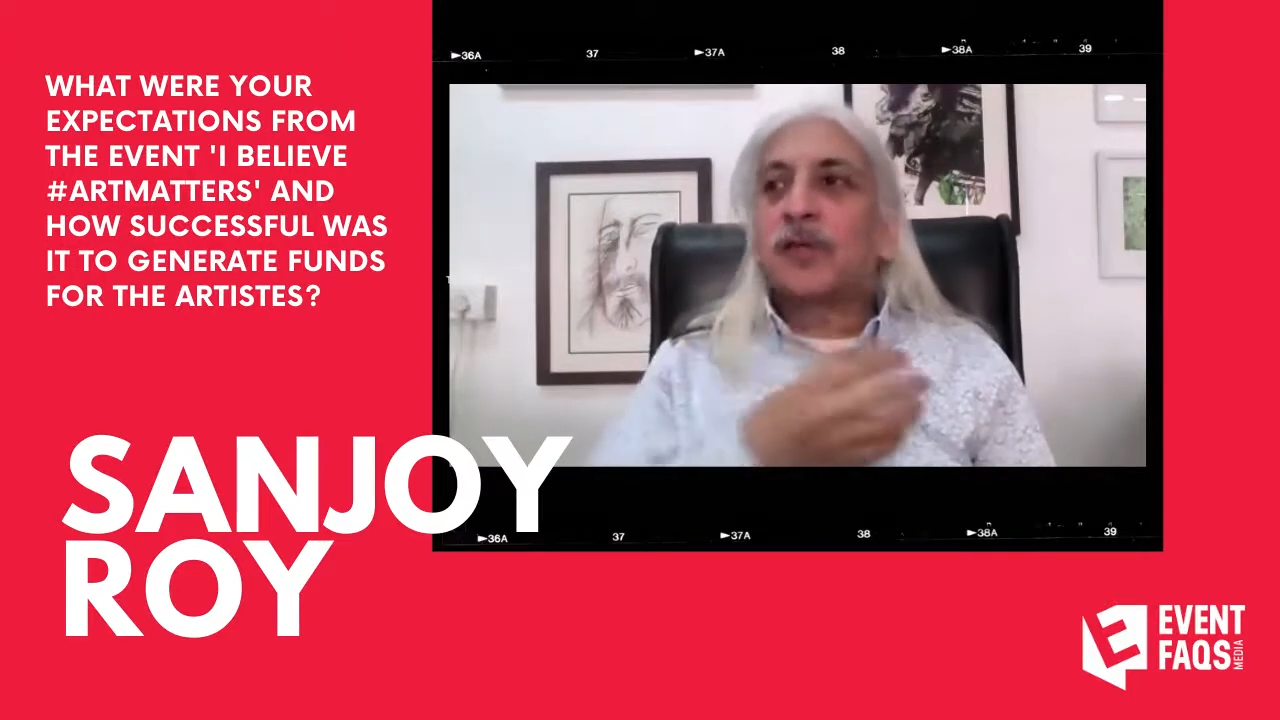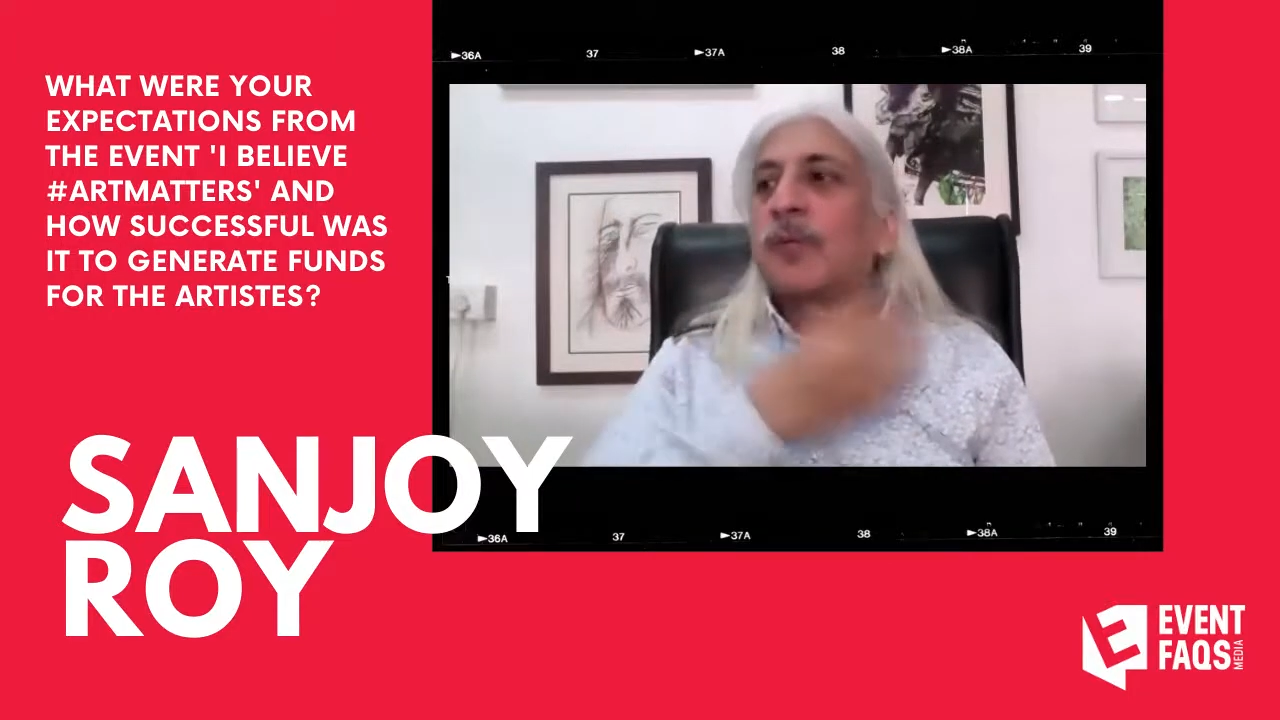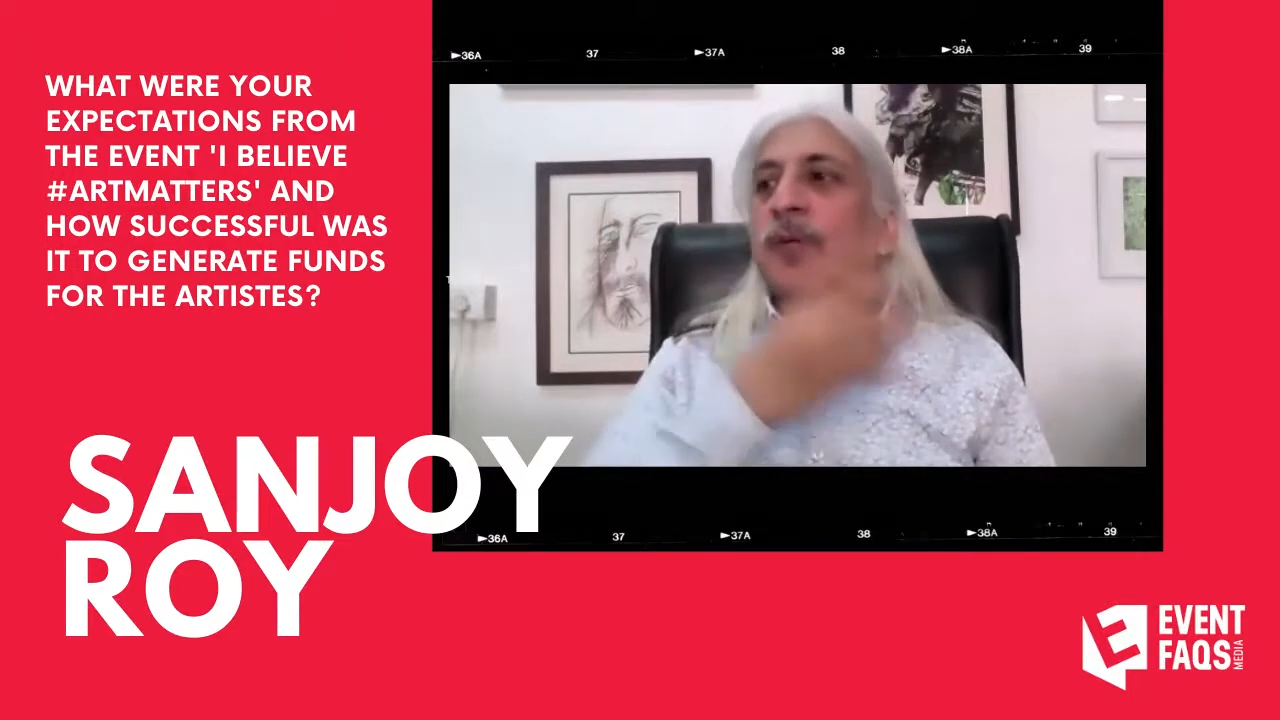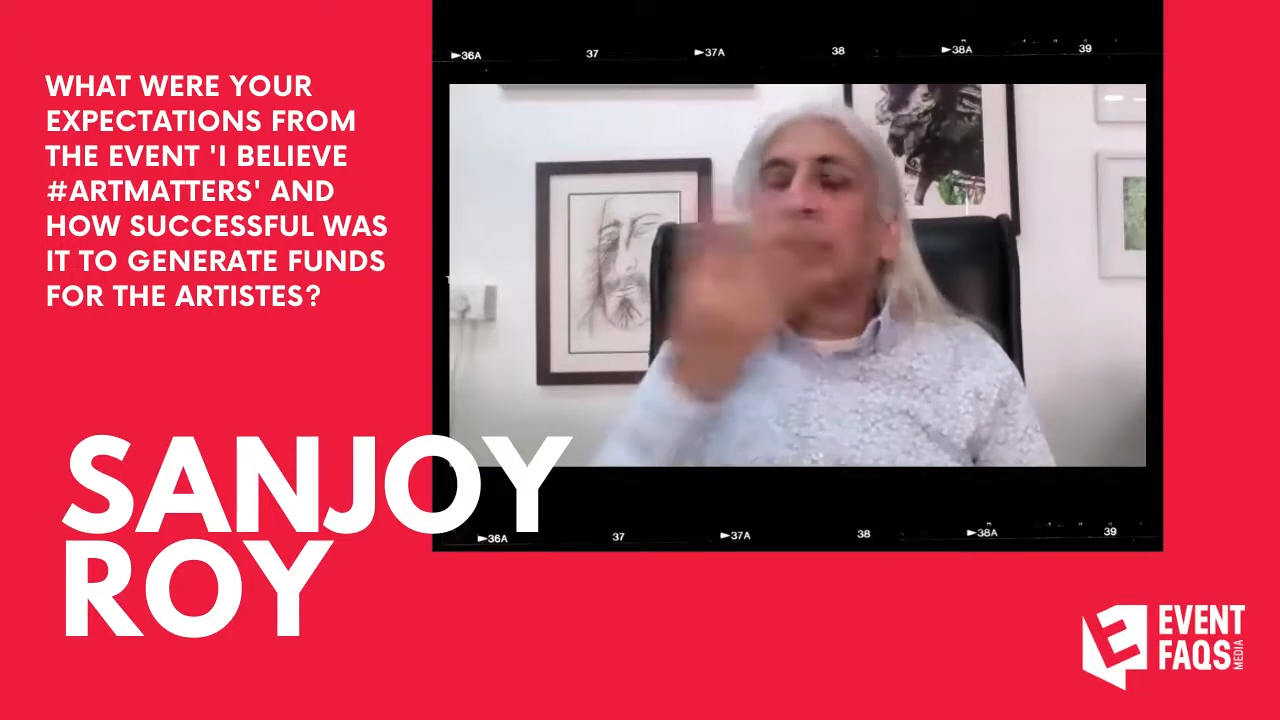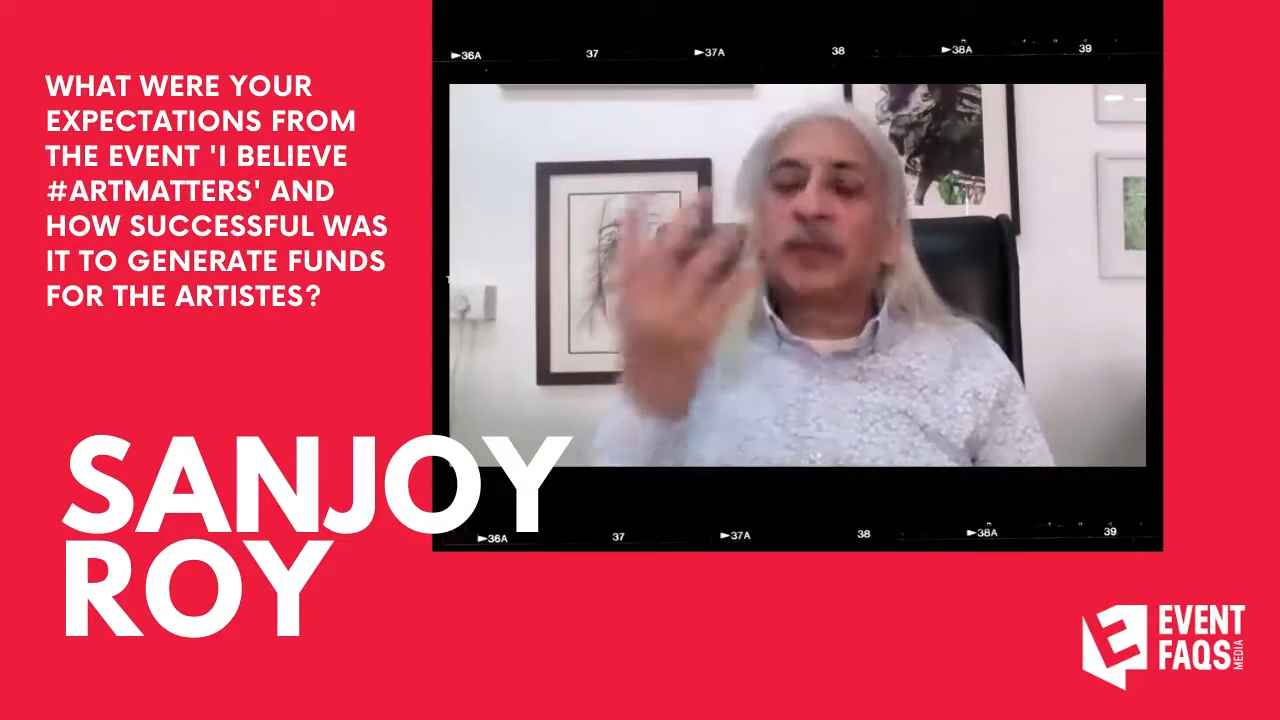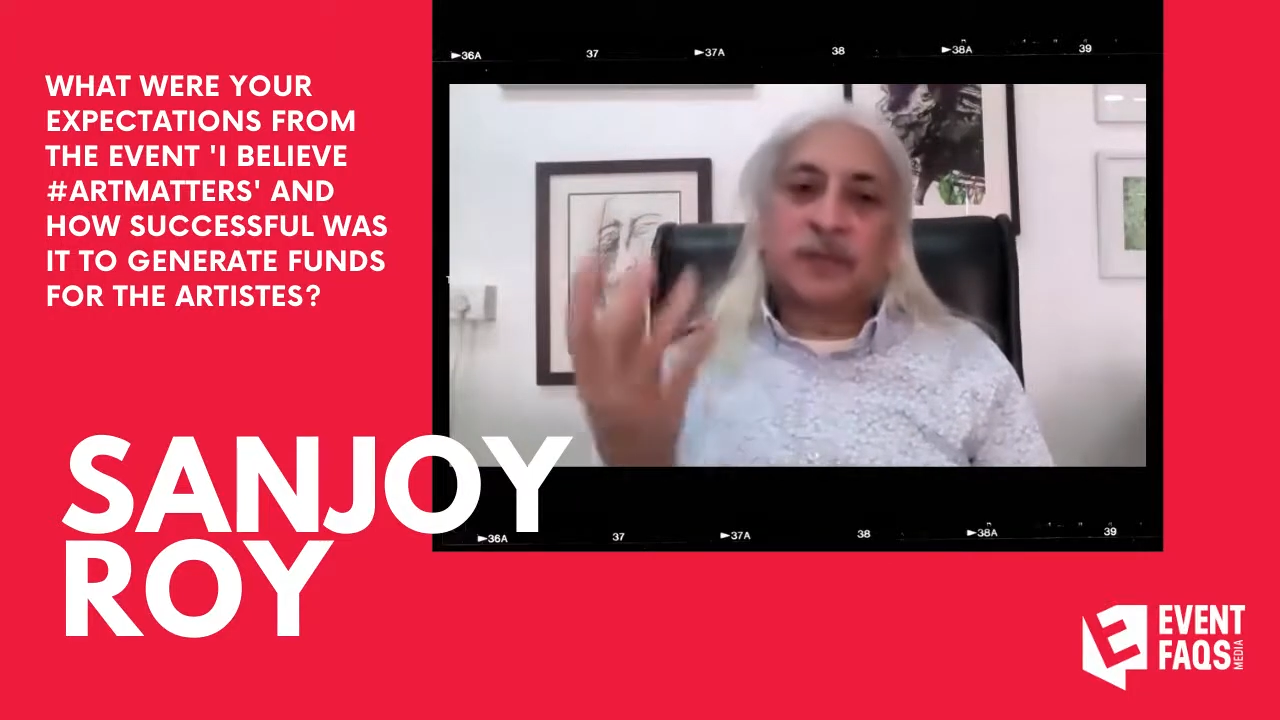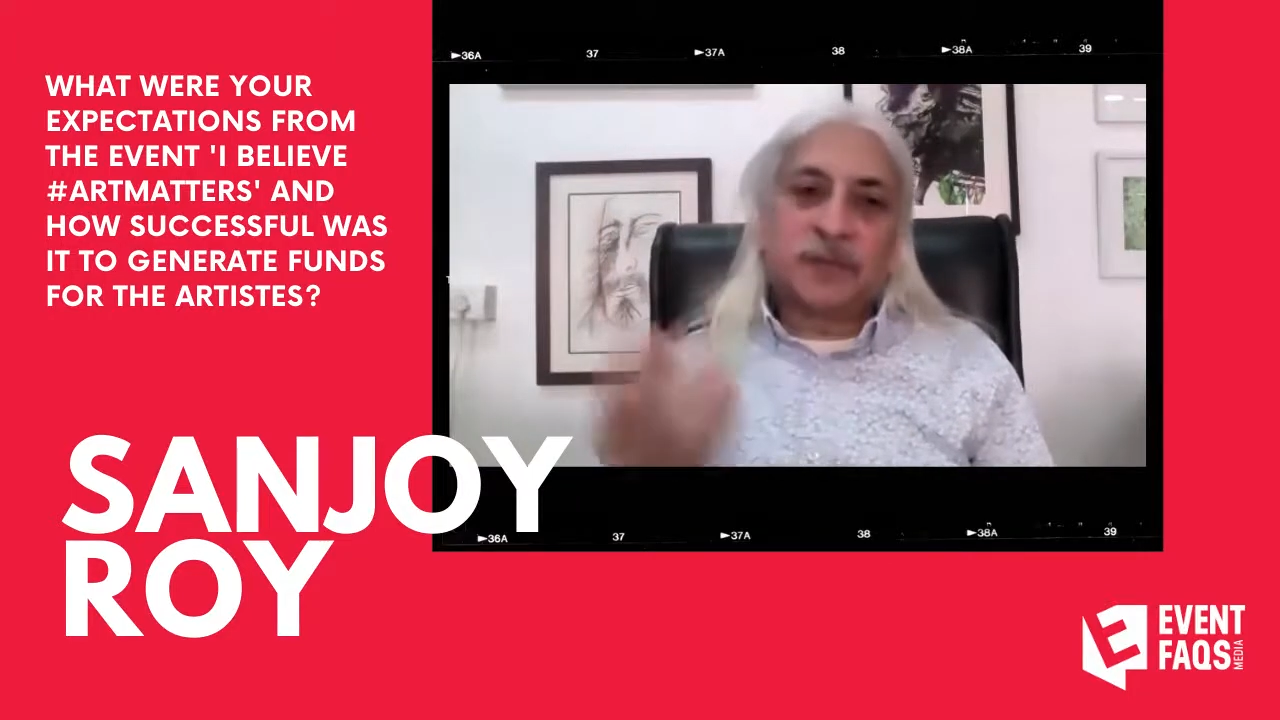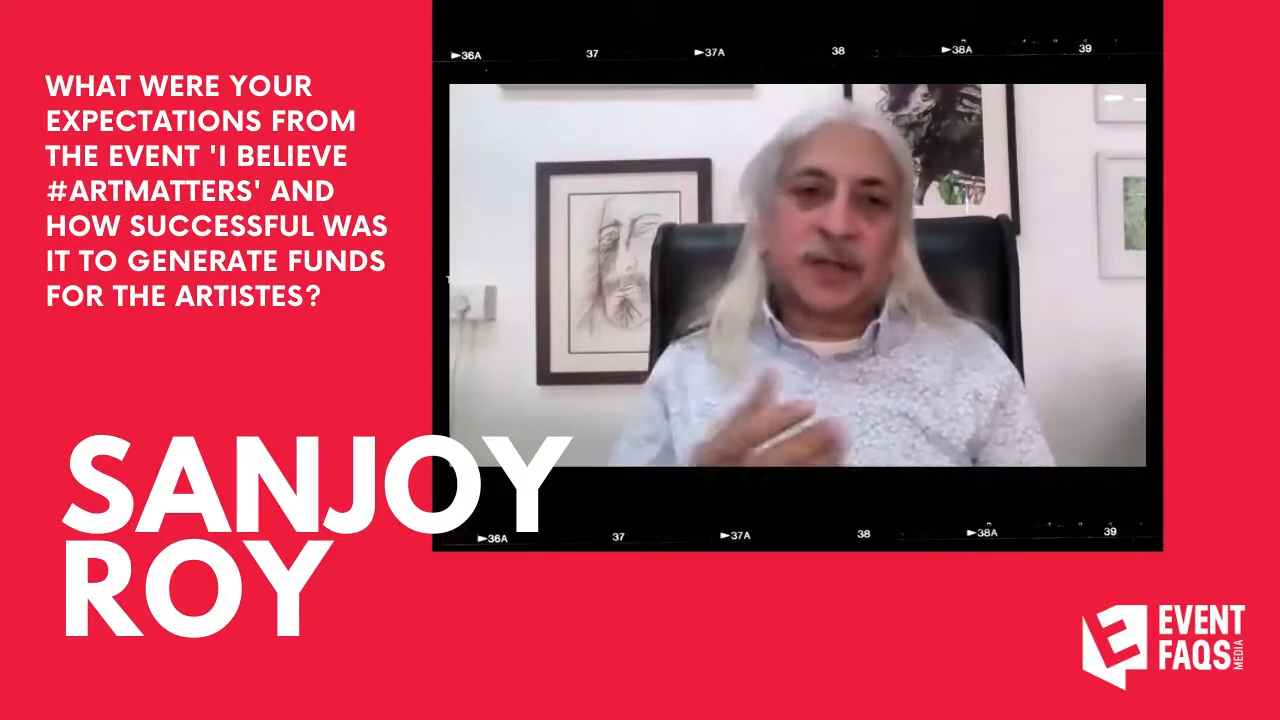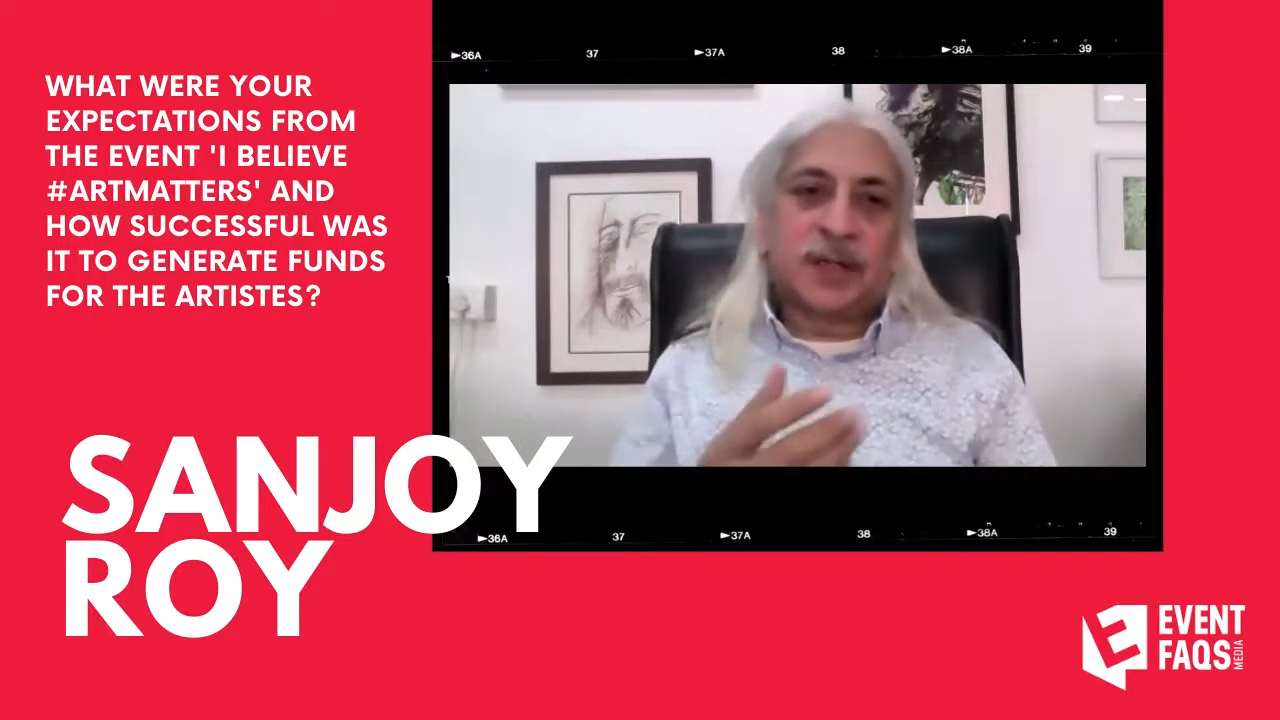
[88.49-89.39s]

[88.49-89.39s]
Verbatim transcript: so much of